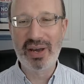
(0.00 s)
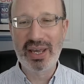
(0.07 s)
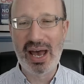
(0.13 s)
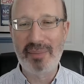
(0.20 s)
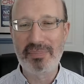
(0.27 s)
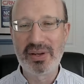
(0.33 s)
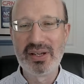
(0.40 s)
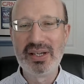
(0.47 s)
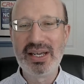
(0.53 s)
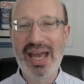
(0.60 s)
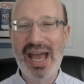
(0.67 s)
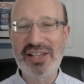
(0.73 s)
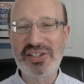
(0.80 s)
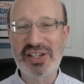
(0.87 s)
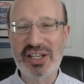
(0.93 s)
up
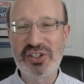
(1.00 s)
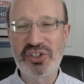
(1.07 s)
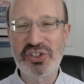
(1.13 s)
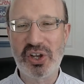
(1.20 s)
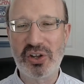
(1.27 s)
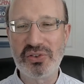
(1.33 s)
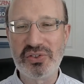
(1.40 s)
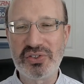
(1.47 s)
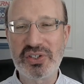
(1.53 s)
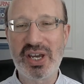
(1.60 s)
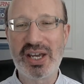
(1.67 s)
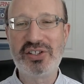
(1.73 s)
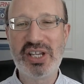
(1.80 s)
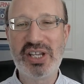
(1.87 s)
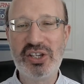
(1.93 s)
as a consultant, a
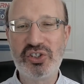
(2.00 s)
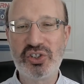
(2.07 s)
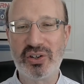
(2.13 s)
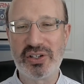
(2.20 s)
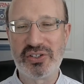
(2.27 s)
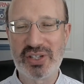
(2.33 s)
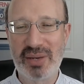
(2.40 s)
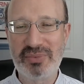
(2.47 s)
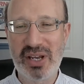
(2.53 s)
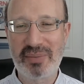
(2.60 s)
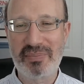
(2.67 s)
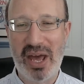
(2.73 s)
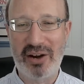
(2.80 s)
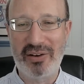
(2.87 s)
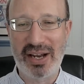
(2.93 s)
teacher, a subject
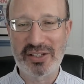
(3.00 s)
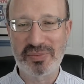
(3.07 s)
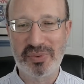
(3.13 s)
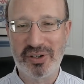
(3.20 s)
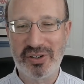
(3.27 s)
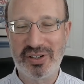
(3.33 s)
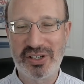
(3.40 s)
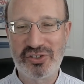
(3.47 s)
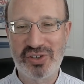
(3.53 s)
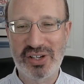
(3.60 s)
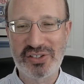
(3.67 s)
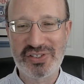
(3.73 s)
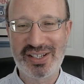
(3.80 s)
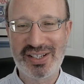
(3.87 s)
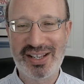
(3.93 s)
matter expert, a
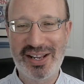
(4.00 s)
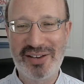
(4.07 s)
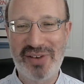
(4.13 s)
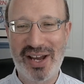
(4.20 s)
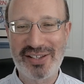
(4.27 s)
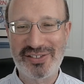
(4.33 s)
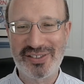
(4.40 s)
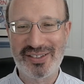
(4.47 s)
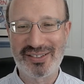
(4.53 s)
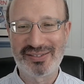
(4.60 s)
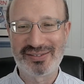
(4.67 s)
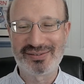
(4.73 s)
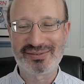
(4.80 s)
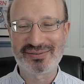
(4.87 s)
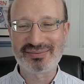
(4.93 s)
trusted advisor.
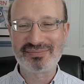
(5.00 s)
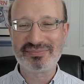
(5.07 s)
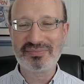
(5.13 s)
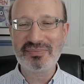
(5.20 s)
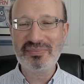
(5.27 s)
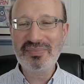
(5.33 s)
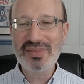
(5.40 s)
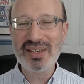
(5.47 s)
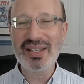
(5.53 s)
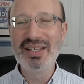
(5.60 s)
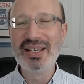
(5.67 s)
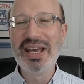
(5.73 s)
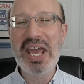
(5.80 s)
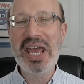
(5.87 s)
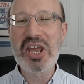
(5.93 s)

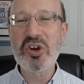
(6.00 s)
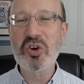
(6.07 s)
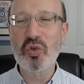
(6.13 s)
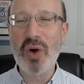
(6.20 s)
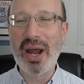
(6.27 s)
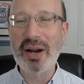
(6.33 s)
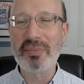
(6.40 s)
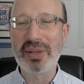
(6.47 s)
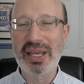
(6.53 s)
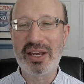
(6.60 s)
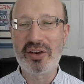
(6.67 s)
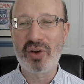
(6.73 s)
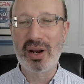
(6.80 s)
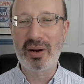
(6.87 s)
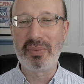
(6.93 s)
Incredibly,
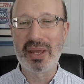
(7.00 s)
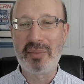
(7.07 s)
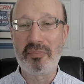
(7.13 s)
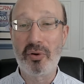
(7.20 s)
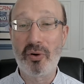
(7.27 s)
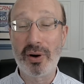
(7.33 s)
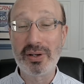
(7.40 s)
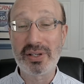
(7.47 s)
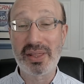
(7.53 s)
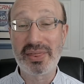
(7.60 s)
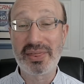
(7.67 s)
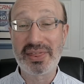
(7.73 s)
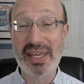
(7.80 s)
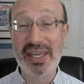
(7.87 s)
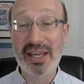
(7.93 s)
incredibly important to
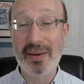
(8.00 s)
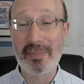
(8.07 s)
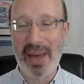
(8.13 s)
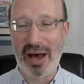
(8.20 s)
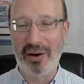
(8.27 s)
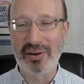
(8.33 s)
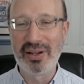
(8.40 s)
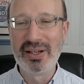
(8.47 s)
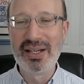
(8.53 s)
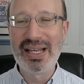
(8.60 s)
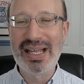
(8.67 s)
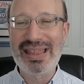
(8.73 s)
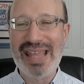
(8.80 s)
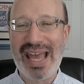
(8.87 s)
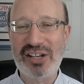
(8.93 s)
think about
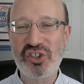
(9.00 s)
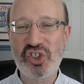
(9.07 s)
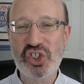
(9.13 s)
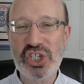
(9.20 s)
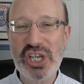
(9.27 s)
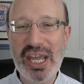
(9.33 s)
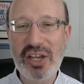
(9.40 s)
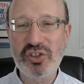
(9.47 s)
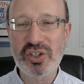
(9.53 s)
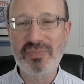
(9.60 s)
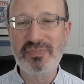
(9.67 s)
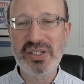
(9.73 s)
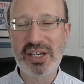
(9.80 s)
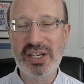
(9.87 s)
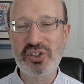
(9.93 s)
that change in
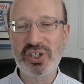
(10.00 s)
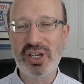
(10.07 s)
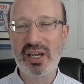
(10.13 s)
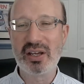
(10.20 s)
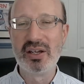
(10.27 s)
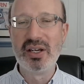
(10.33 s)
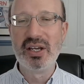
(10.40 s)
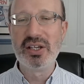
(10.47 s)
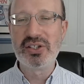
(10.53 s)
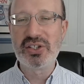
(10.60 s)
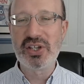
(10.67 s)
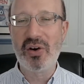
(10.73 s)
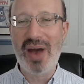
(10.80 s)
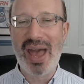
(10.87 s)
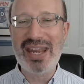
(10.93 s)
positioning.
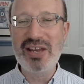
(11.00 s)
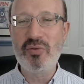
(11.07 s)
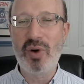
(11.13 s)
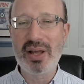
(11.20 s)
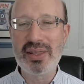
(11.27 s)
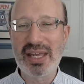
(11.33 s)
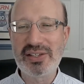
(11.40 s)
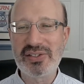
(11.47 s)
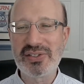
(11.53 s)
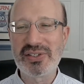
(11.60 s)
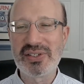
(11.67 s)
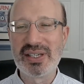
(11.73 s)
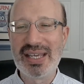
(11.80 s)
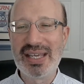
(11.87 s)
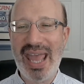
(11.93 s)
So anyone that's
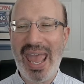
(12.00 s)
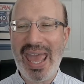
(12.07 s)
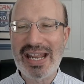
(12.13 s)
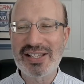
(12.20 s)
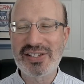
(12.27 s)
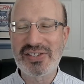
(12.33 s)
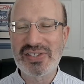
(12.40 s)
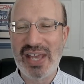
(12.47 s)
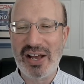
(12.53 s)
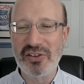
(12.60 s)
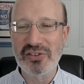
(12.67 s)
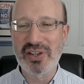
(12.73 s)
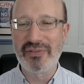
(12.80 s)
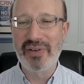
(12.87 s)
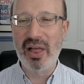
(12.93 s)
in a sales
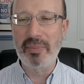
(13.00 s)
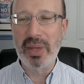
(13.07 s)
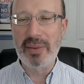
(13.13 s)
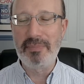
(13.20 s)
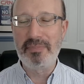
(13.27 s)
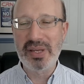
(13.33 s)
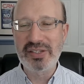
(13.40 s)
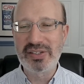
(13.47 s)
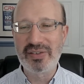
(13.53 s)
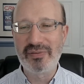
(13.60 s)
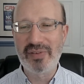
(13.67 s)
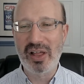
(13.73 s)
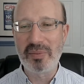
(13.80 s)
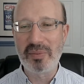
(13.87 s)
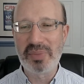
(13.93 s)
development,
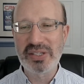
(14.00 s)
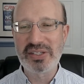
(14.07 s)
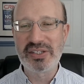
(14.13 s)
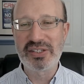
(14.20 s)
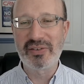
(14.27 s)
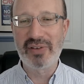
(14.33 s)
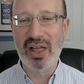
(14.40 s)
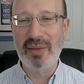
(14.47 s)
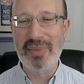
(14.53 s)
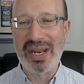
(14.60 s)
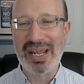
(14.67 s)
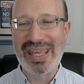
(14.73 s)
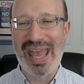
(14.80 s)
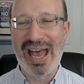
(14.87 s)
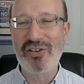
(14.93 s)
business development,
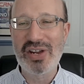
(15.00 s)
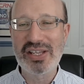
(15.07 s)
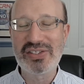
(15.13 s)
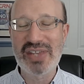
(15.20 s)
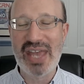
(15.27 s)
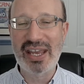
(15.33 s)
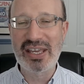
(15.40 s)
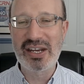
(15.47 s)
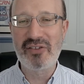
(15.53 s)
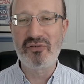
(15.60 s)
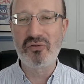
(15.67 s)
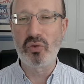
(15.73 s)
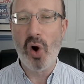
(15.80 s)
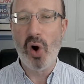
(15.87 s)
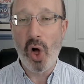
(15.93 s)
account executive
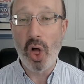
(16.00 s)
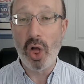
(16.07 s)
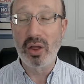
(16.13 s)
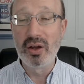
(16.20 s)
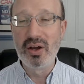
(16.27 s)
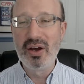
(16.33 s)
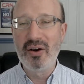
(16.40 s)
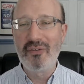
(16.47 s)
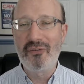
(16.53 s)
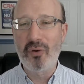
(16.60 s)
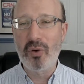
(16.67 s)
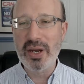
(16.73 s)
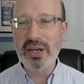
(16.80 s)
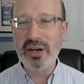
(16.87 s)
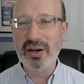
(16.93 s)
role
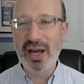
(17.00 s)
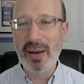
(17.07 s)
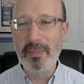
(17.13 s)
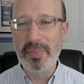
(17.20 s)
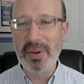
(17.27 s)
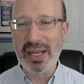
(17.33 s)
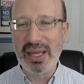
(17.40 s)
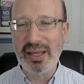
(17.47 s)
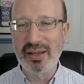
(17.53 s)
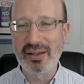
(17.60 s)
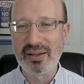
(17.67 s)
for your company